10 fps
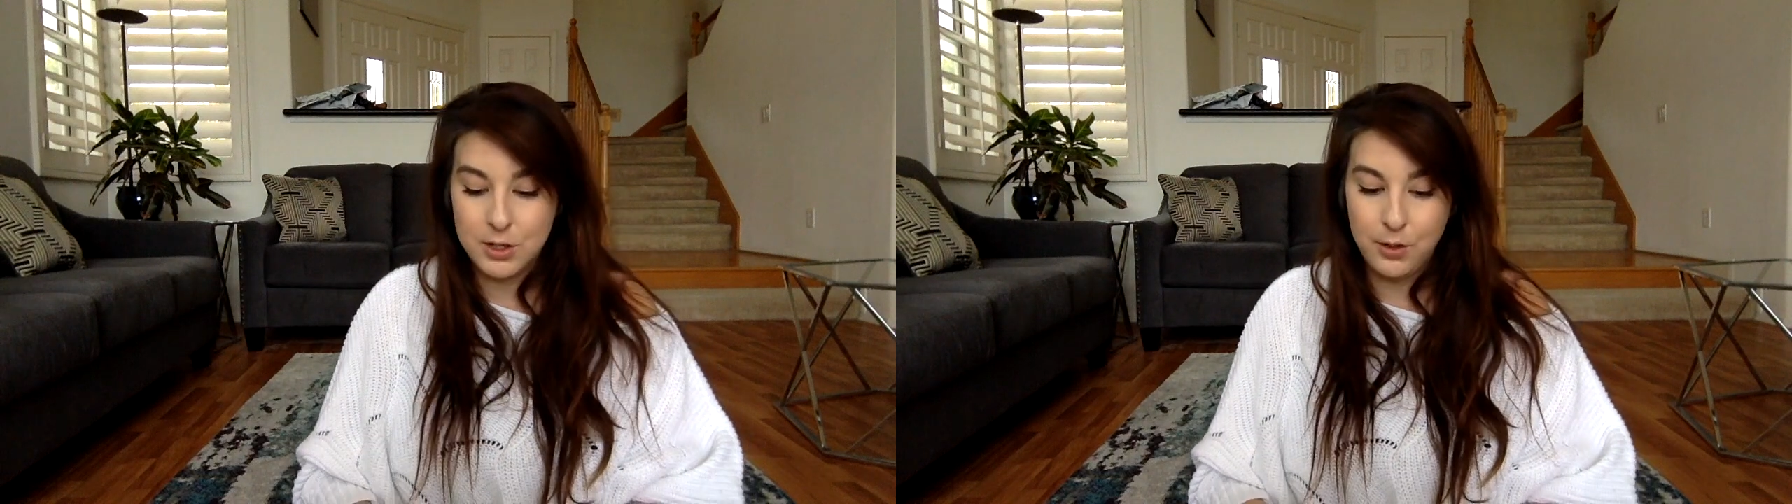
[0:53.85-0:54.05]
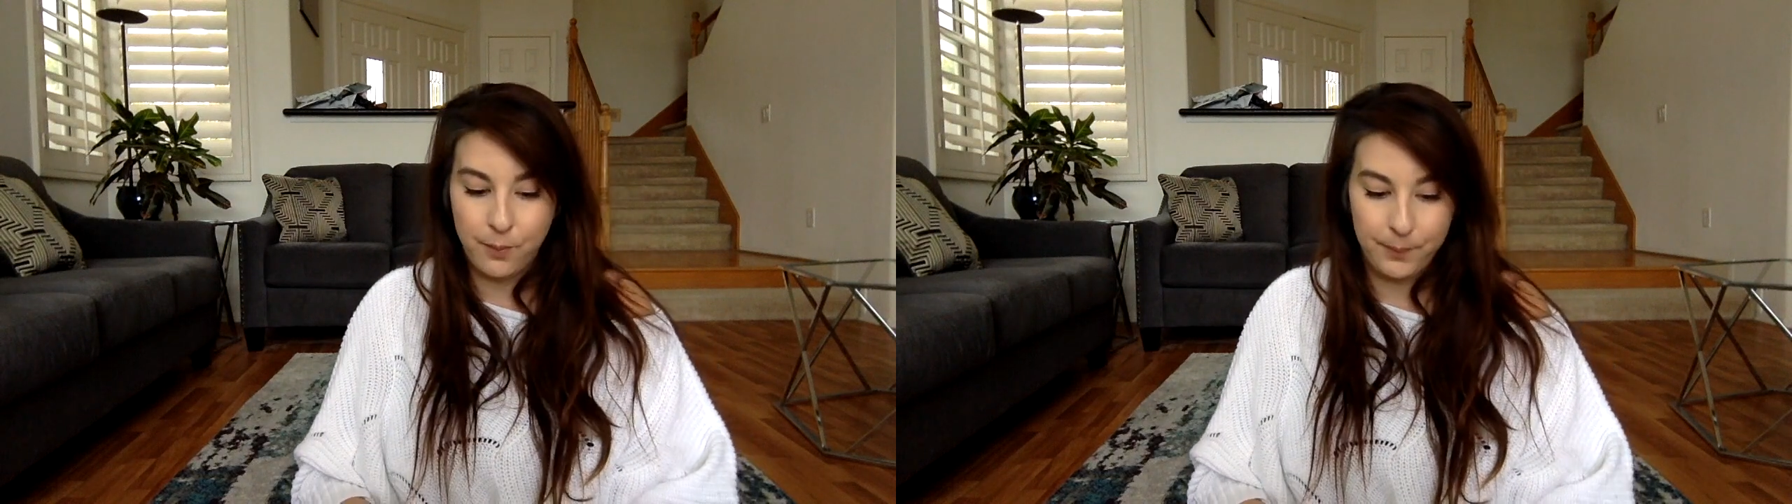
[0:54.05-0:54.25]

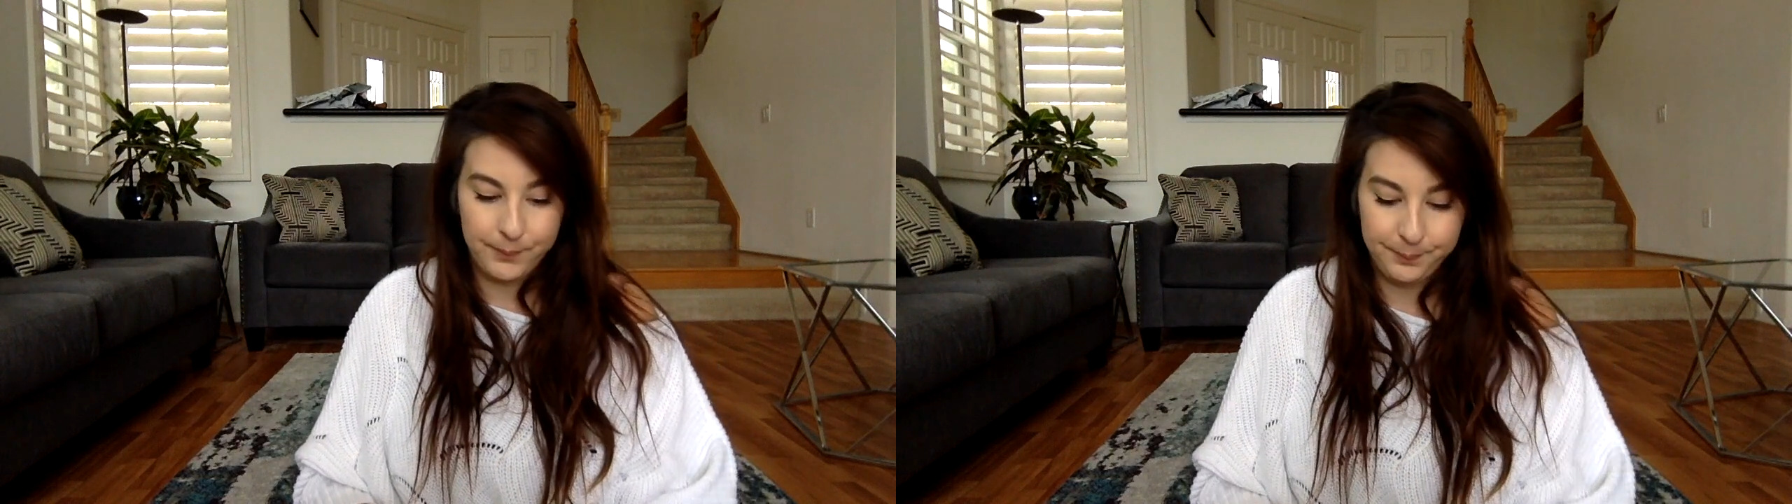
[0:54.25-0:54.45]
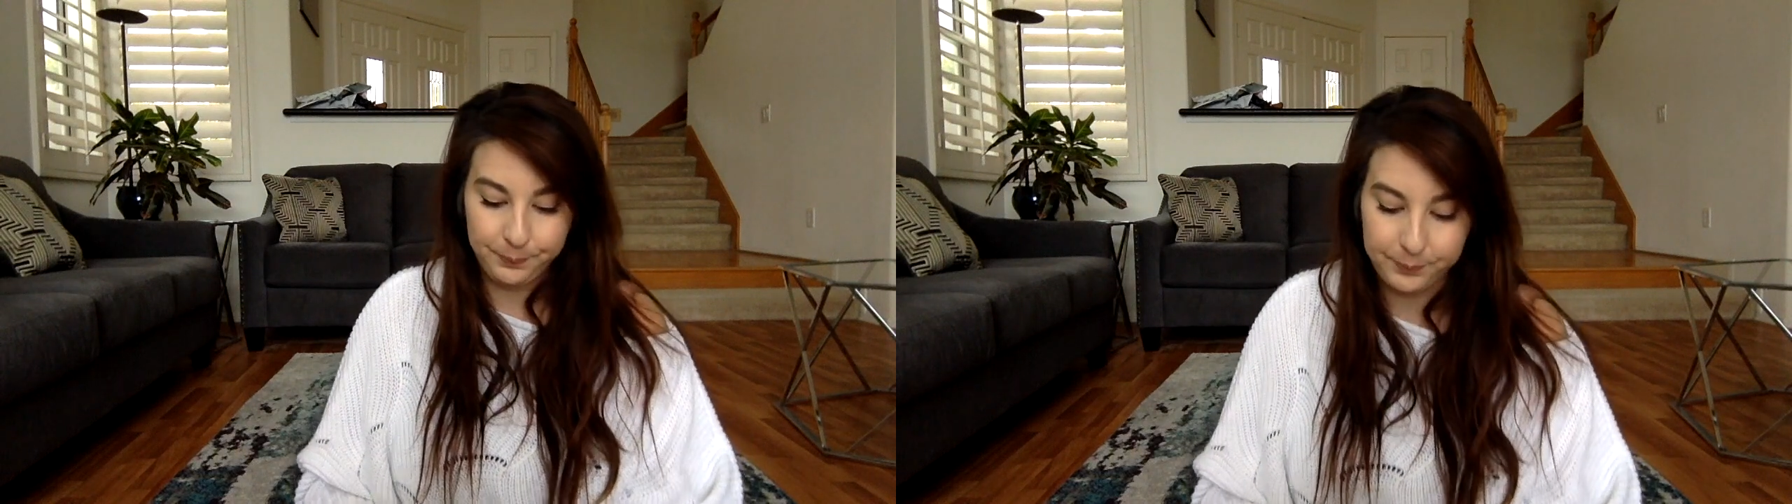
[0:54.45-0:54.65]
too.
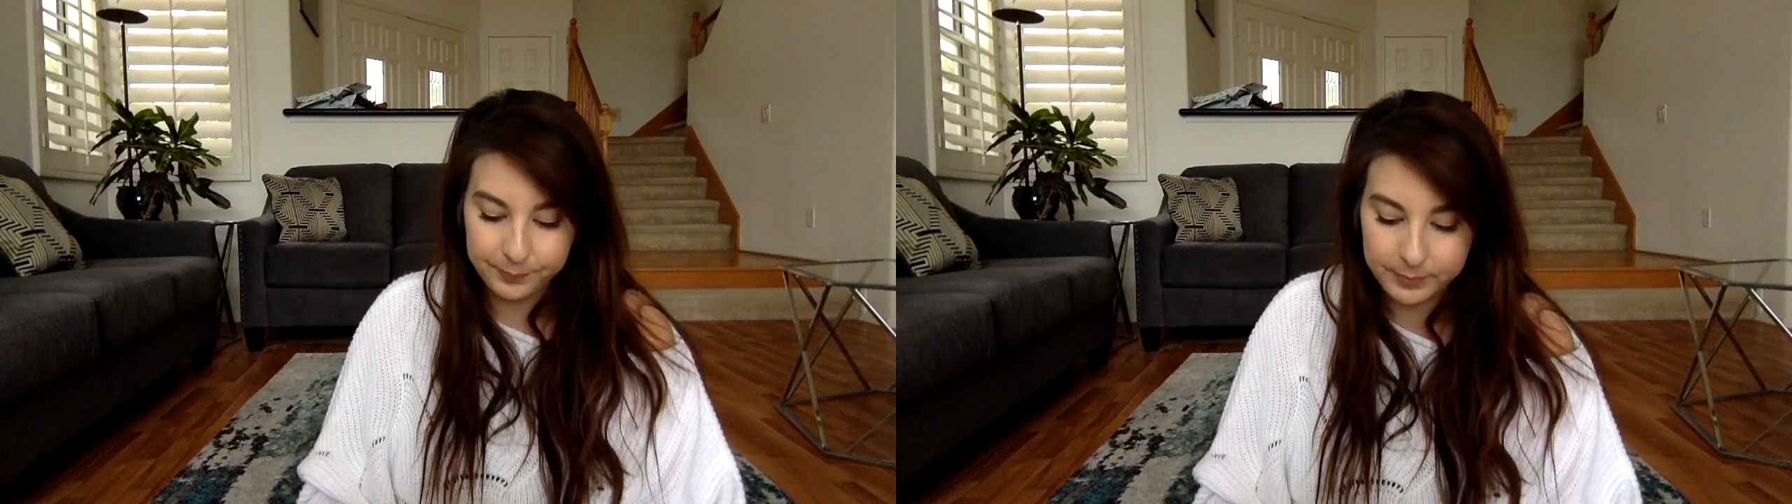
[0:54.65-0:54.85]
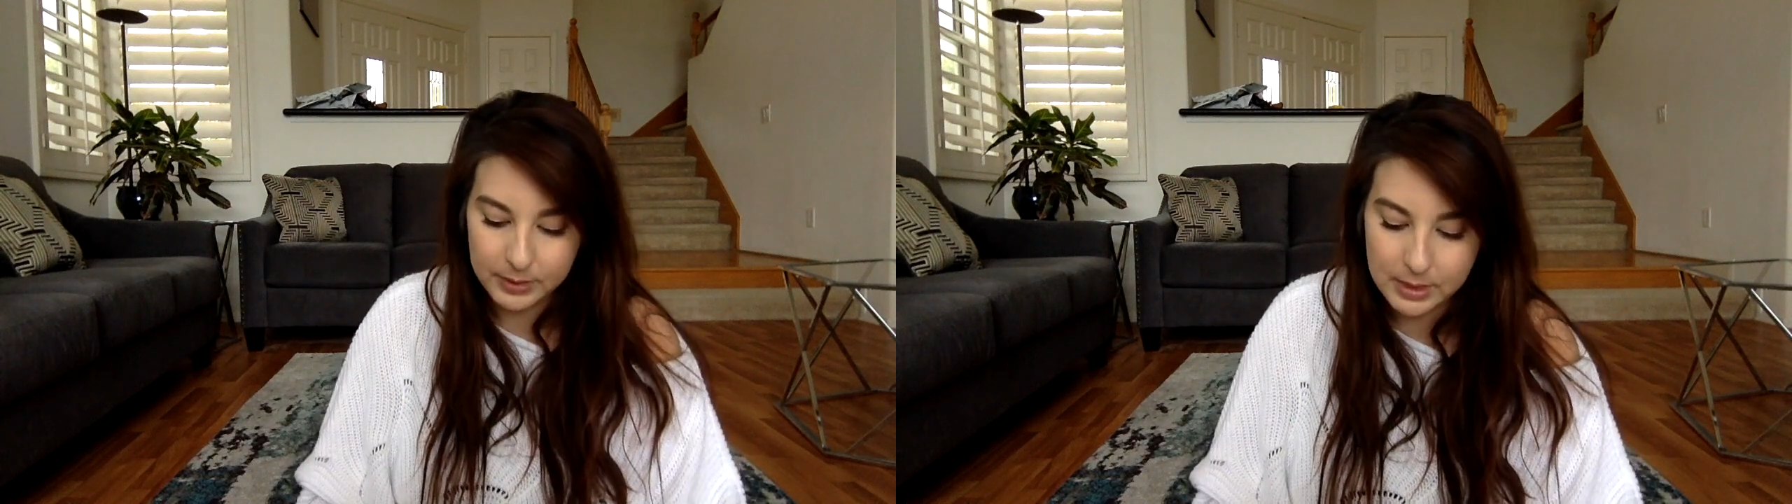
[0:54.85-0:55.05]

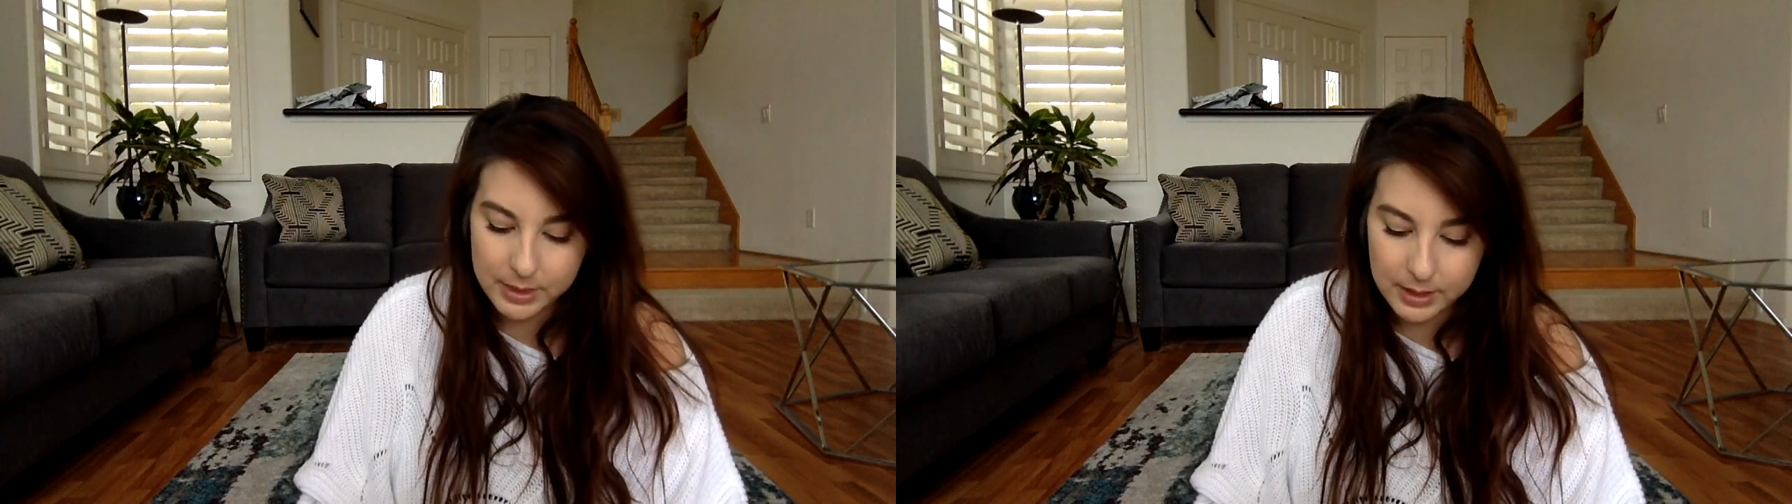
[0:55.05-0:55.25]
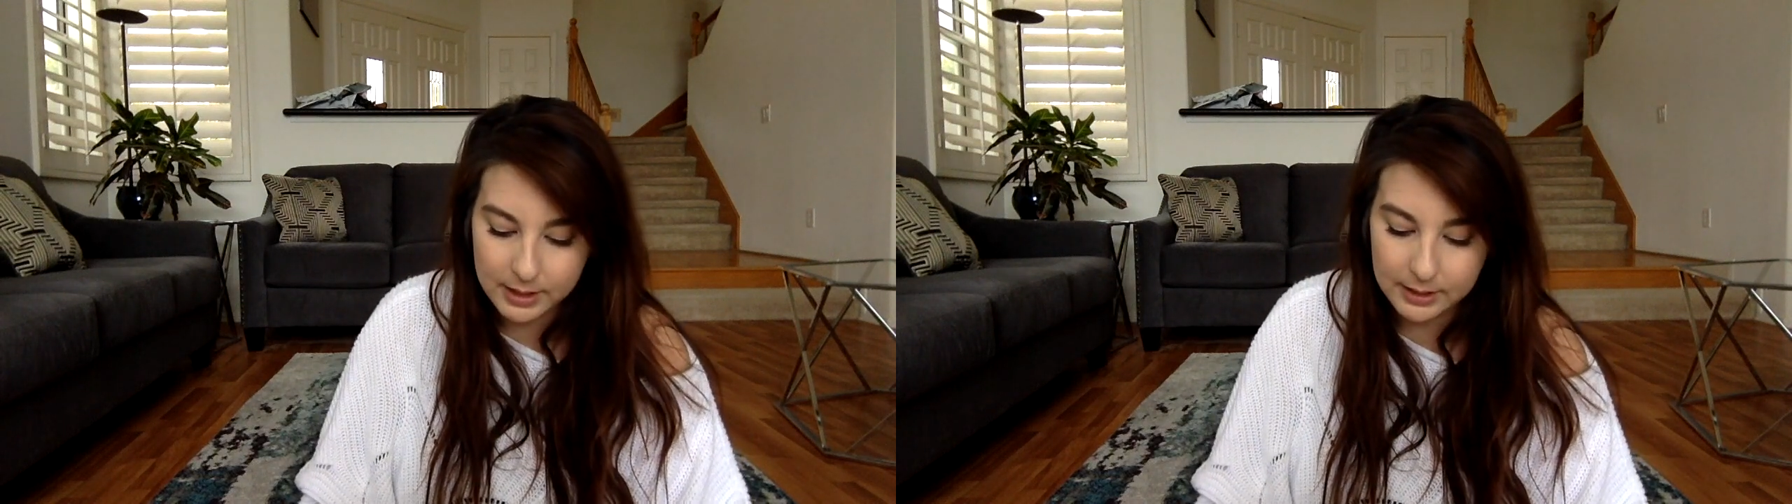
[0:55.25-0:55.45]

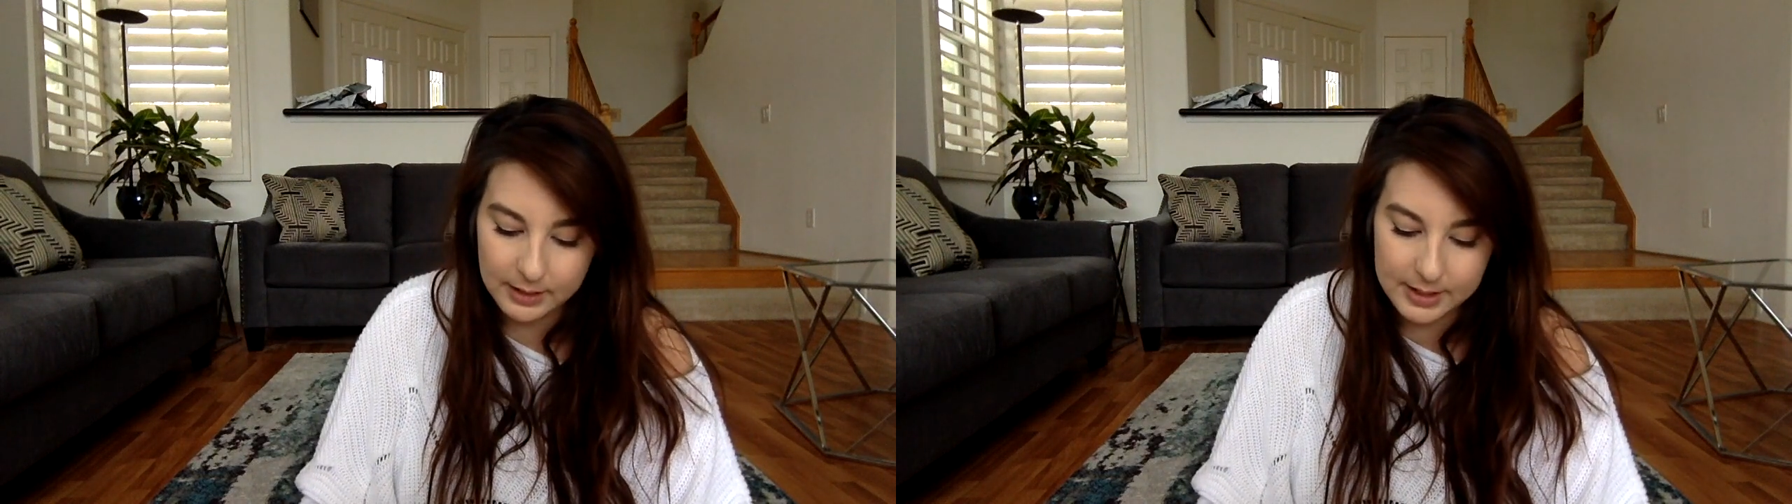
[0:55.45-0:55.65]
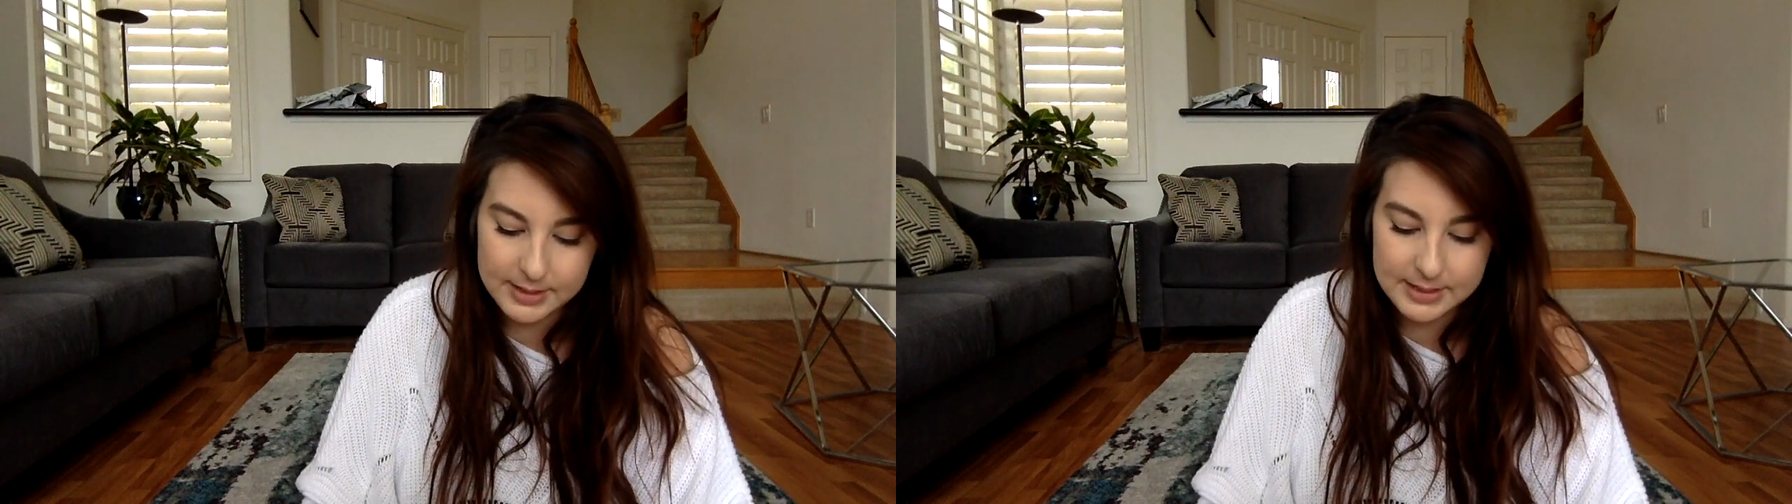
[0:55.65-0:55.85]

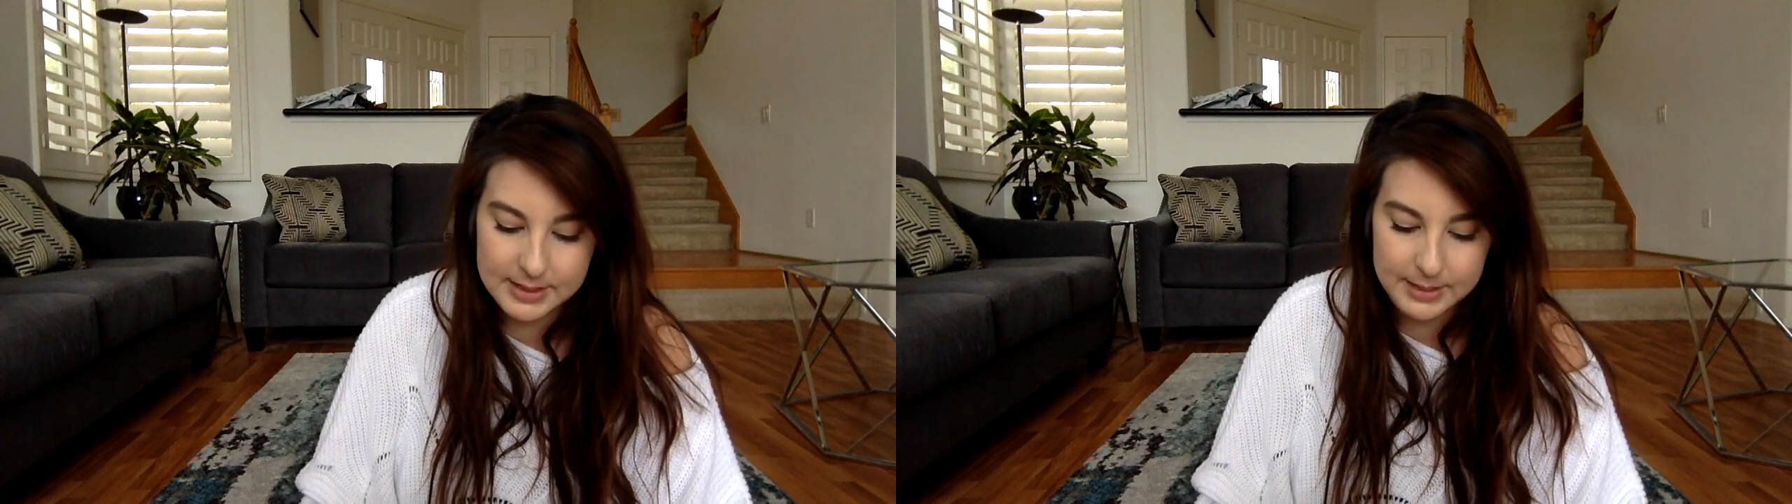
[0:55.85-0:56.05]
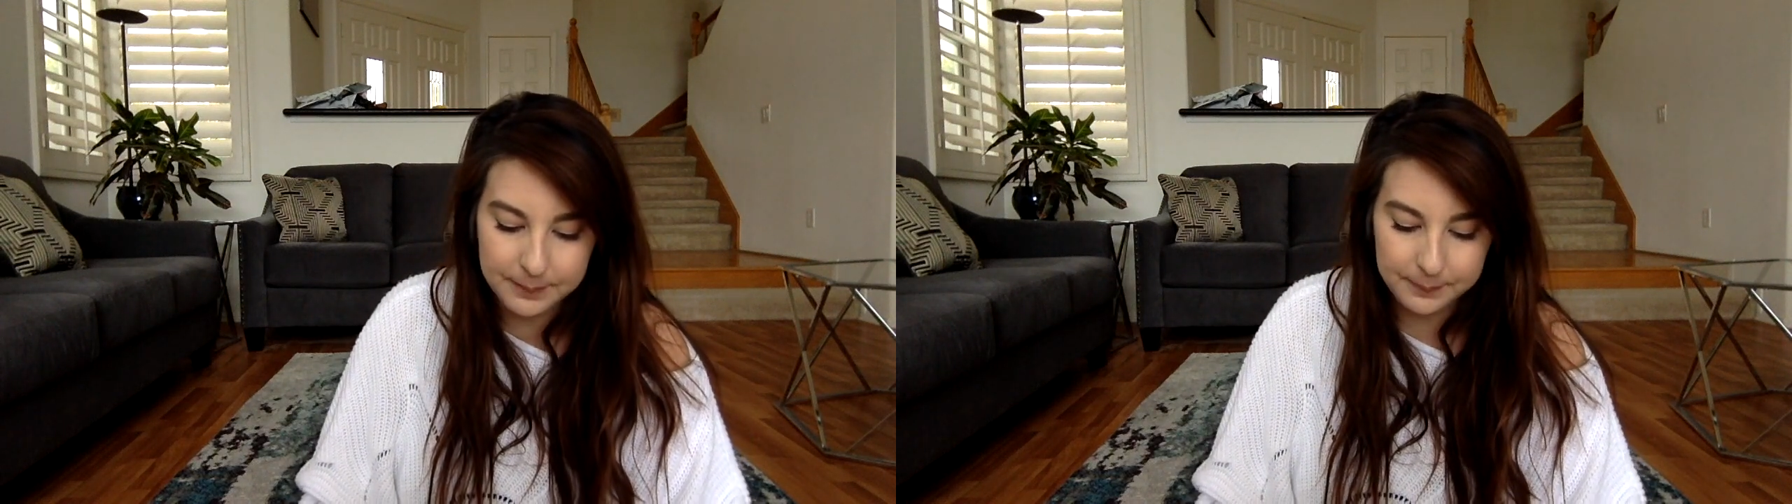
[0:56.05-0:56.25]
Let's see.